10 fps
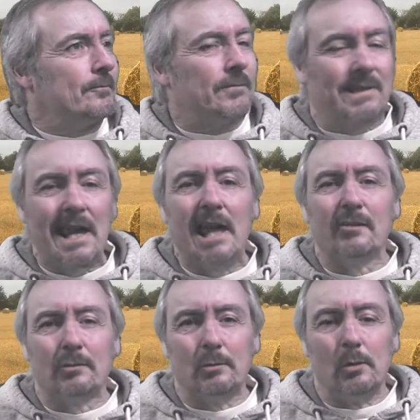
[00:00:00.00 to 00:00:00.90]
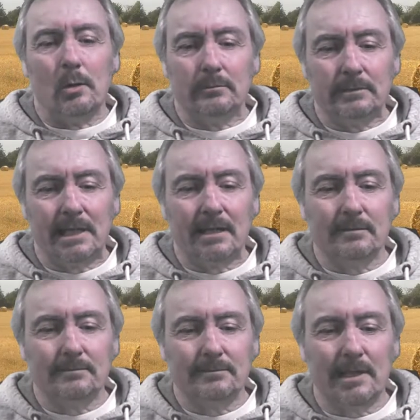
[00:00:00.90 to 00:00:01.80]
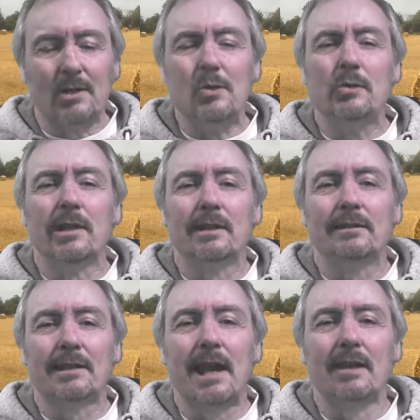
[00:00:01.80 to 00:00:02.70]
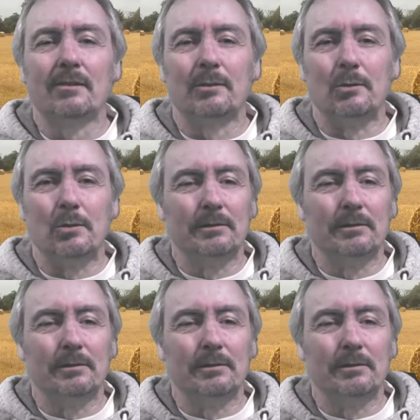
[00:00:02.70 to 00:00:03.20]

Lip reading: Canslaw, yeah. Who said Canslaw?